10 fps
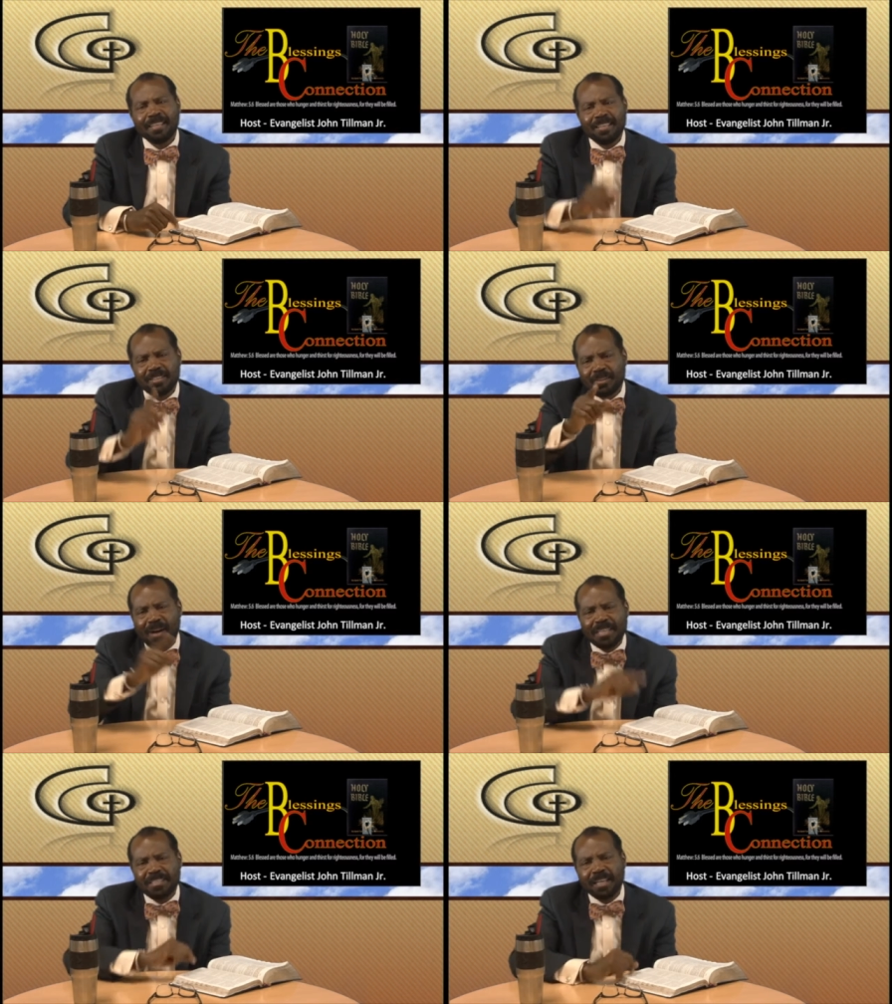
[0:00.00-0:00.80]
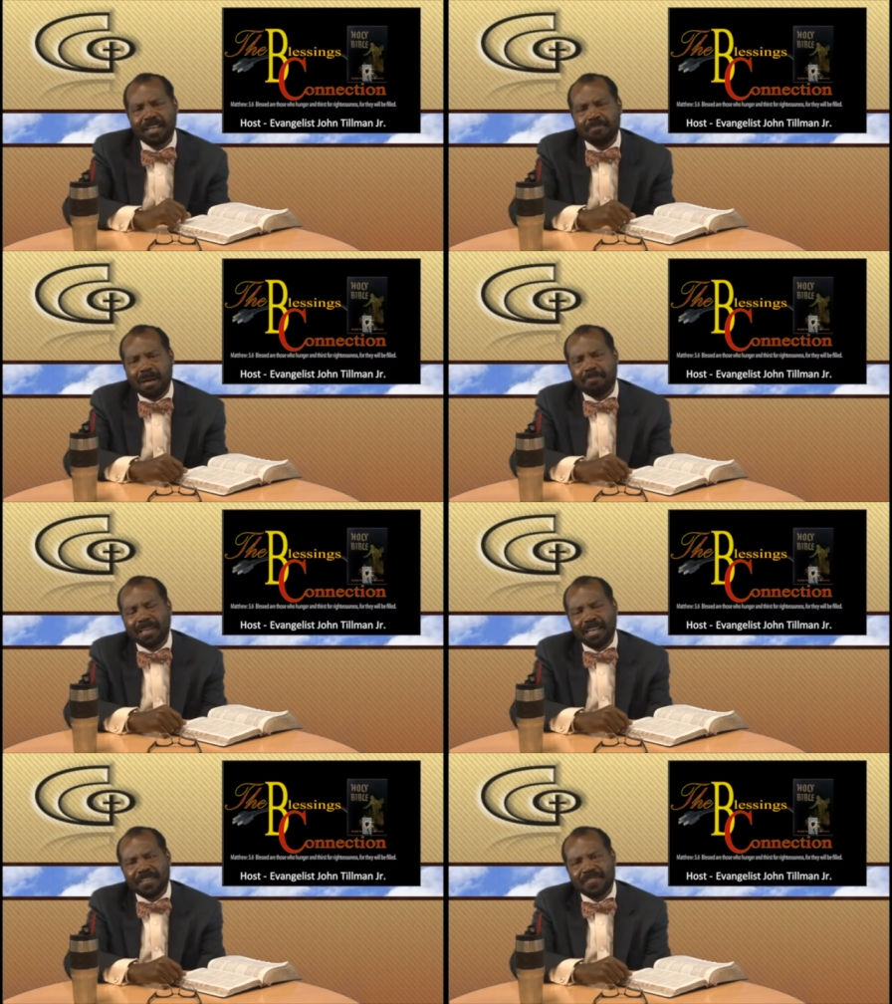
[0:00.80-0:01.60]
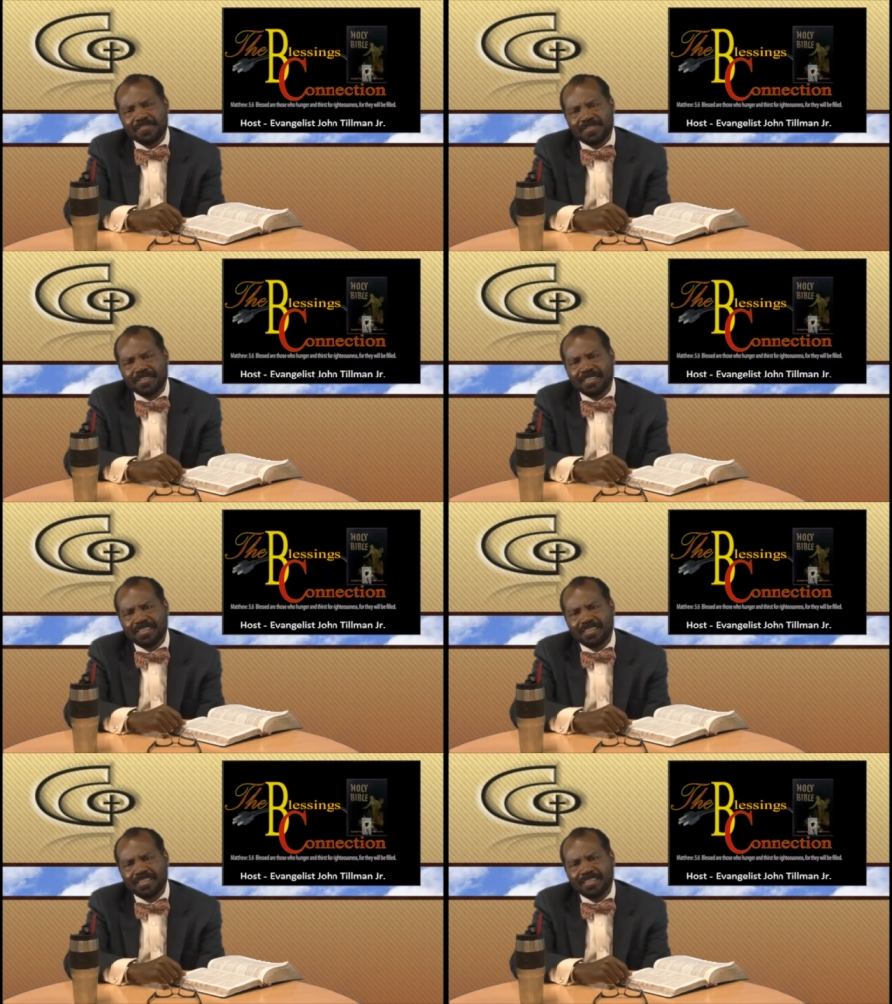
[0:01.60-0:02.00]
It's Christ taking my place.